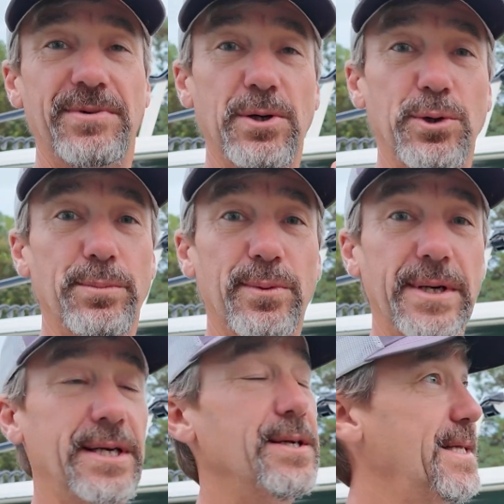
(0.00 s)
a failure
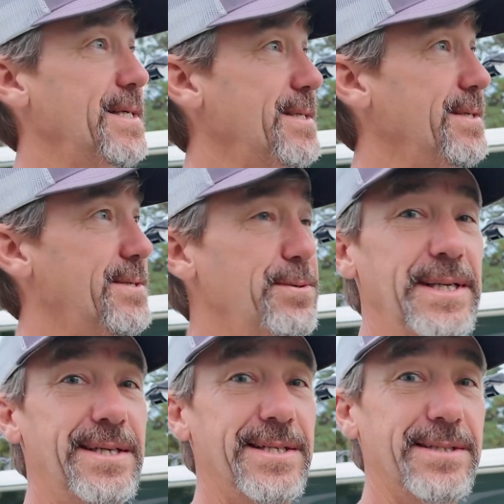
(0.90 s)
point? That to
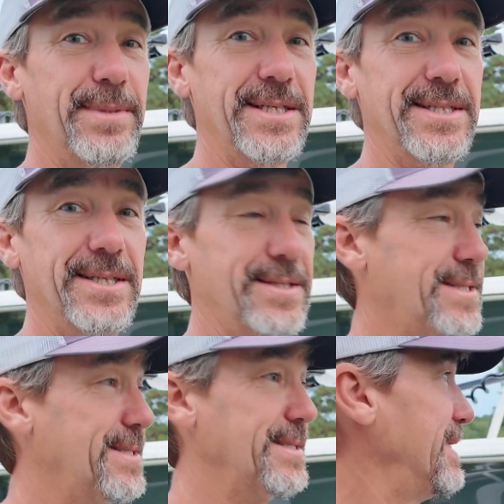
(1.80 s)
me doesn't make
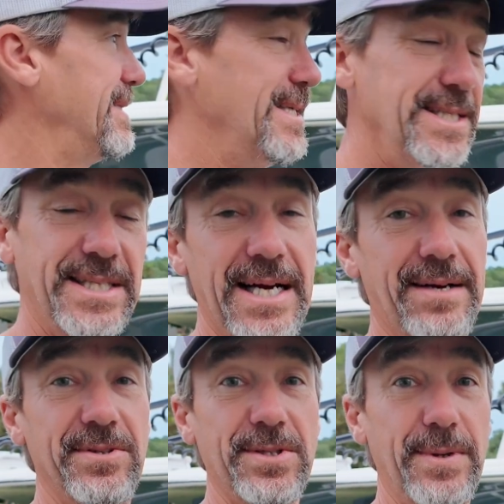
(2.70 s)
sense. It needs to
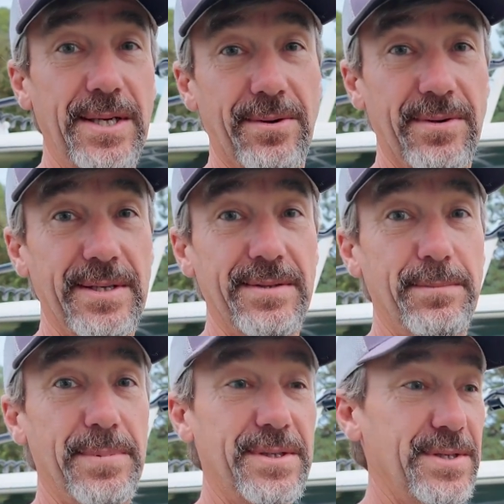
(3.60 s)
have a screen on it,
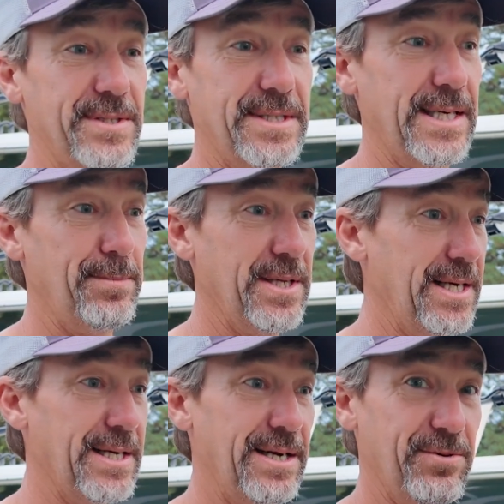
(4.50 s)
because same
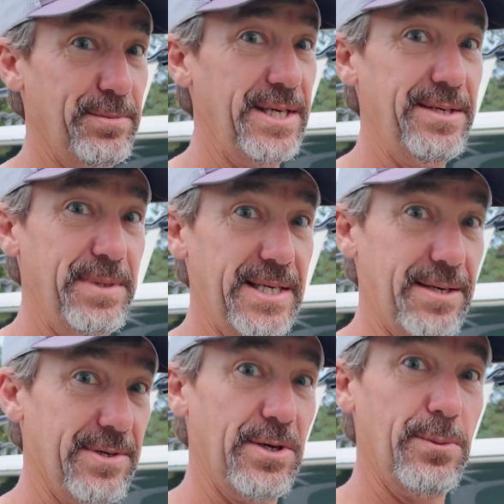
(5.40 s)
thing, like for me, being
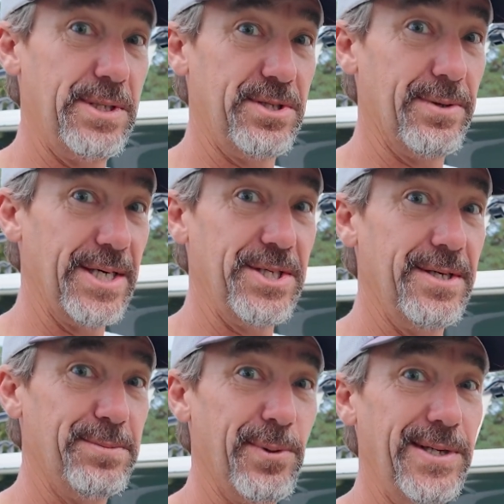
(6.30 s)
able to know which direction
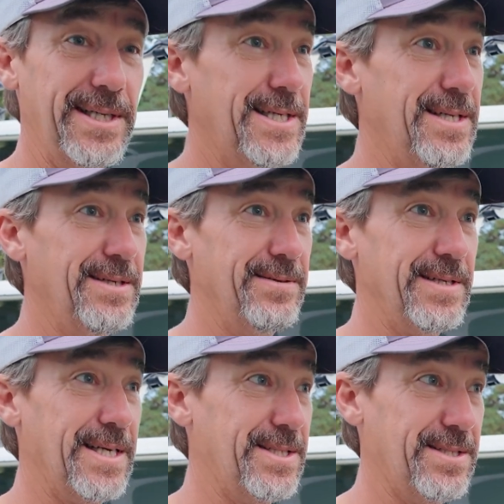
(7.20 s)
it's pointed
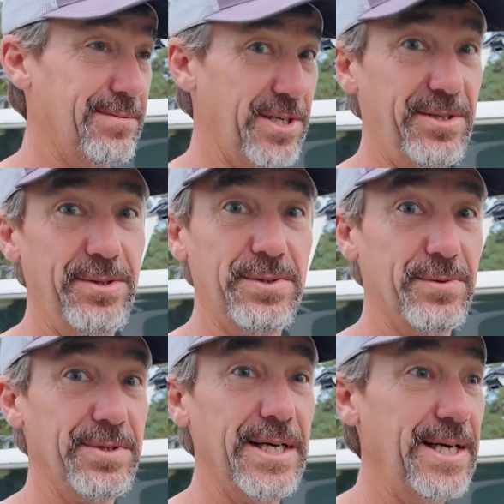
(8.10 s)
in, that's a very
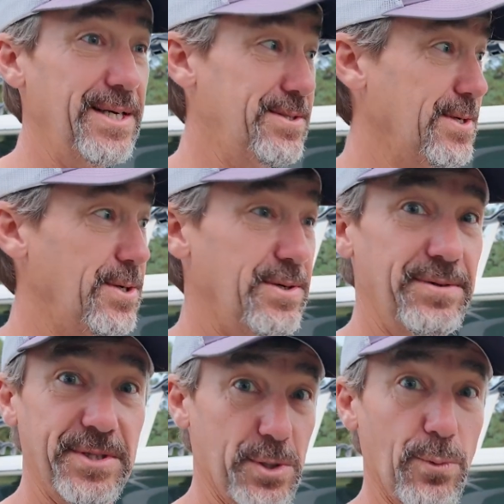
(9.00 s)
useful thing to know
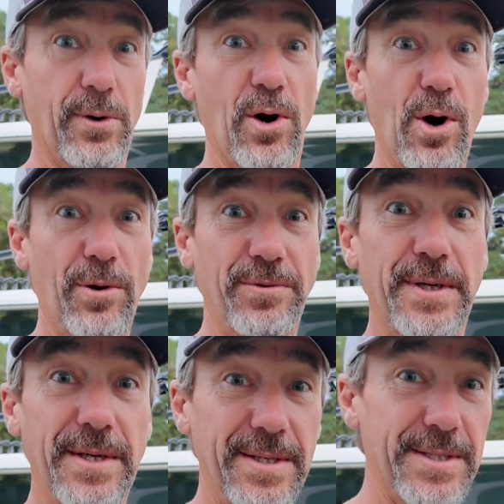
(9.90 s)
if it's on or off,
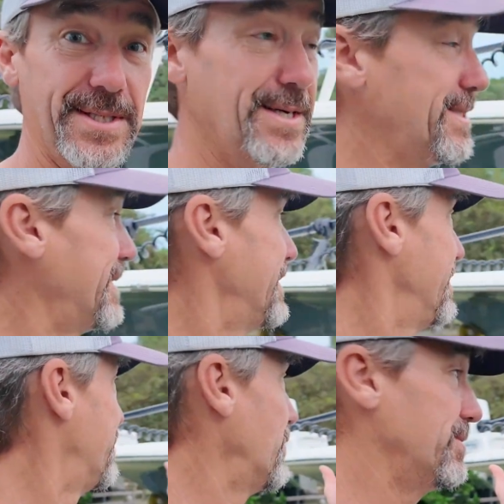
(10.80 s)
because honestly
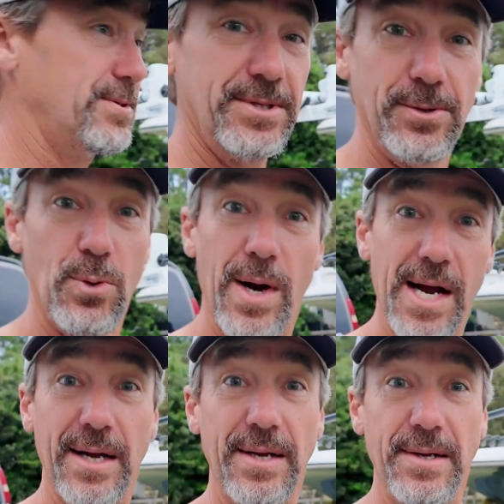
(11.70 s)
these motors are so
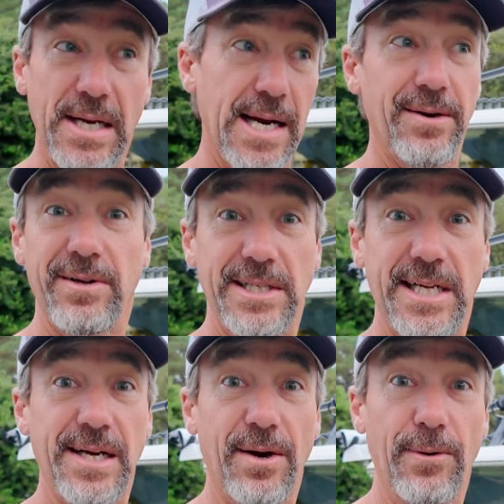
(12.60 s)
quiet you can't really
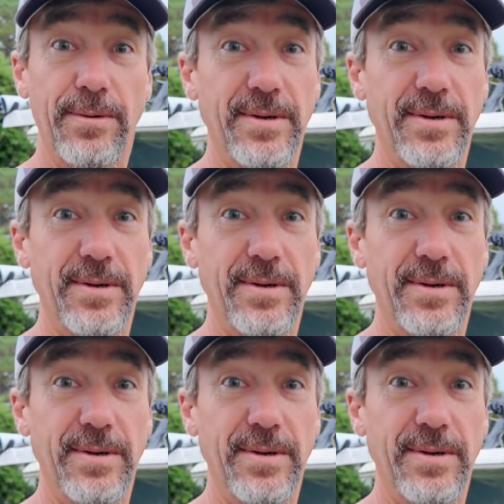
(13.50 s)
tell